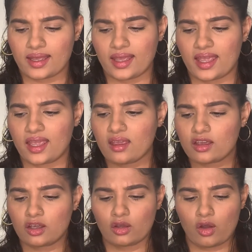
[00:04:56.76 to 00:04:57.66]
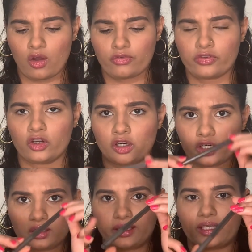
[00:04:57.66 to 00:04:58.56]
ink of
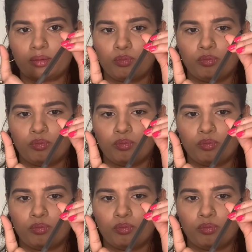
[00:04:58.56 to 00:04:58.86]
your like